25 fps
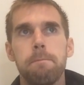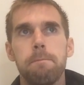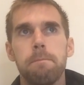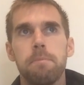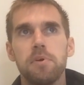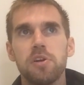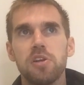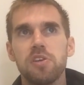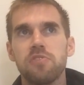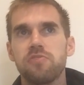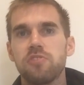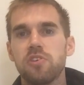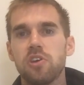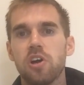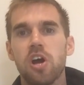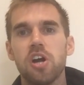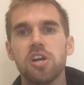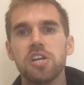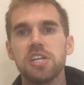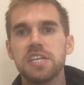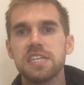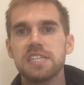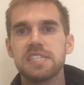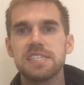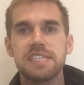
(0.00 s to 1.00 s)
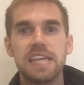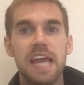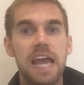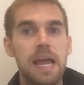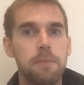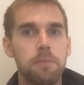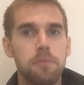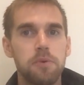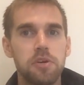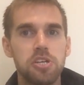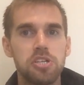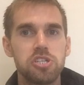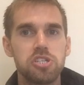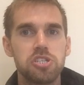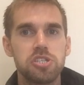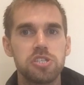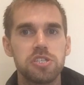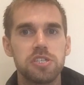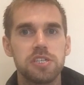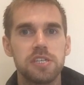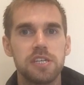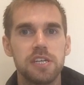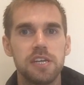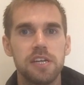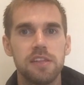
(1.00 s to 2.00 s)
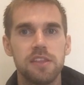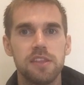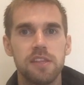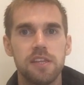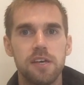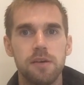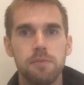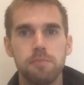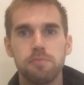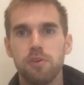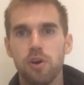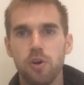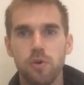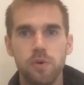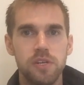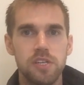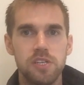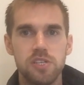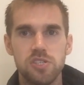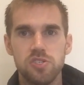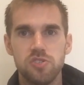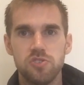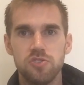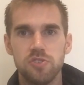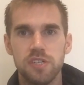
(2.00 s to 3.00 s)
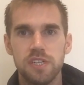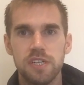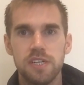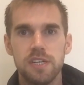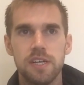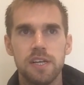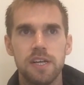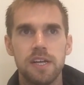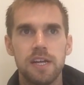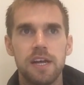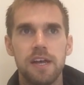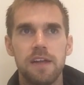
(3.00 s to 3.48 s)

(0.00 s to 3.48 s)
But if you're already established in the pro industry,